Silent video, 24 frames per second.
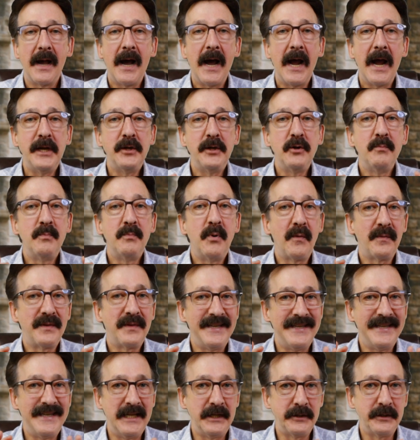I do both
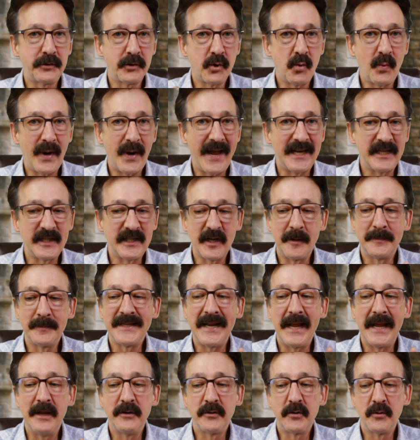digital wax ups
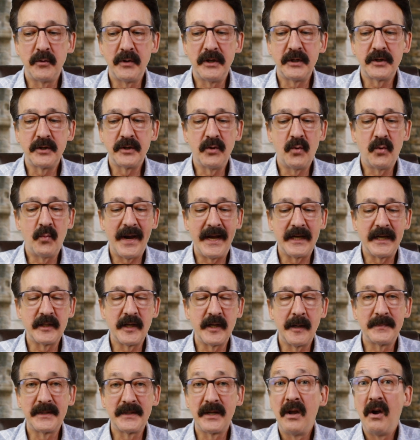and traditional wax
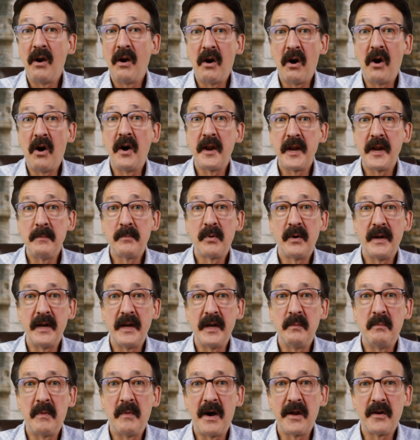ups on a
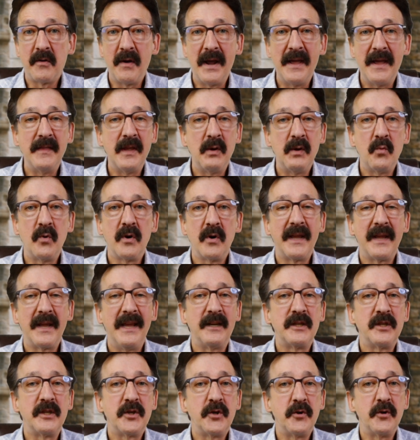printed model, and they work
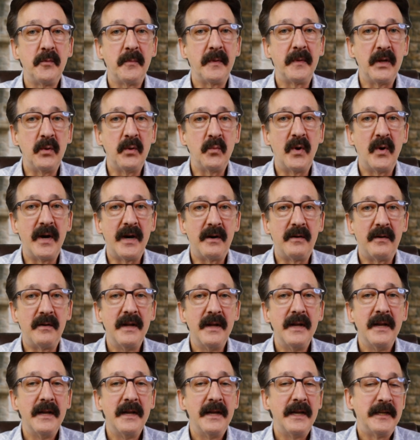extremely well.
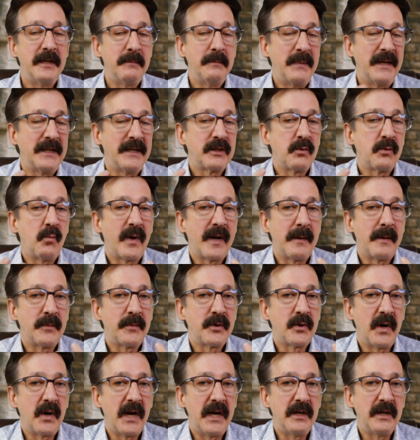It depends on what I'm
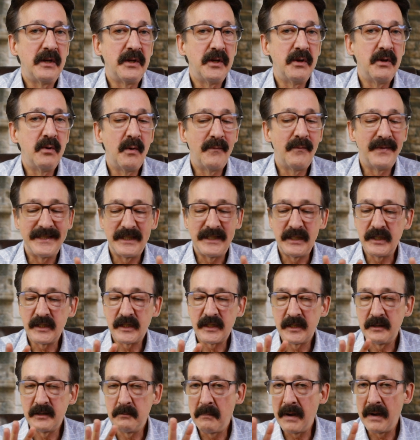trying to do. If it's
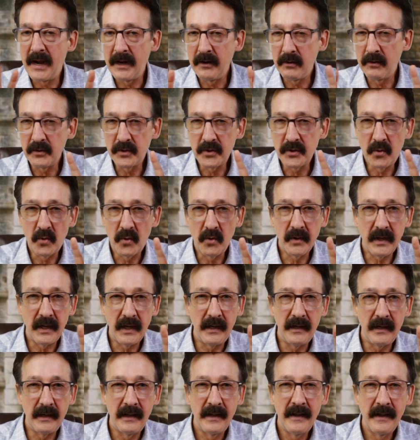just some minor
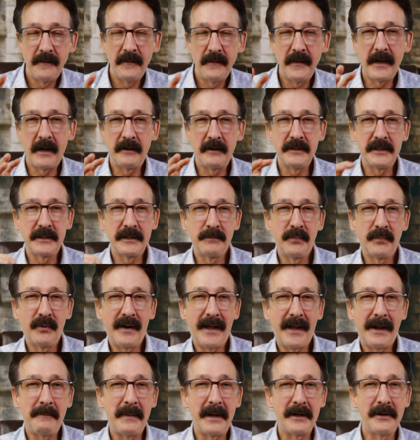torquing, then I'll just pull
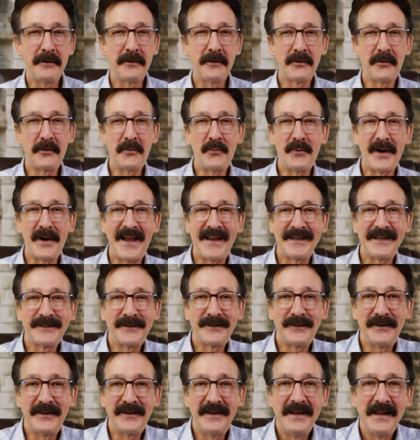out my good old
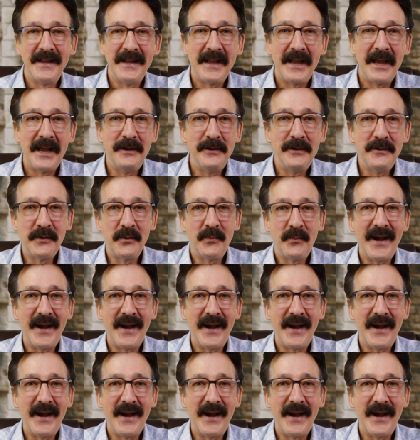waxer and do the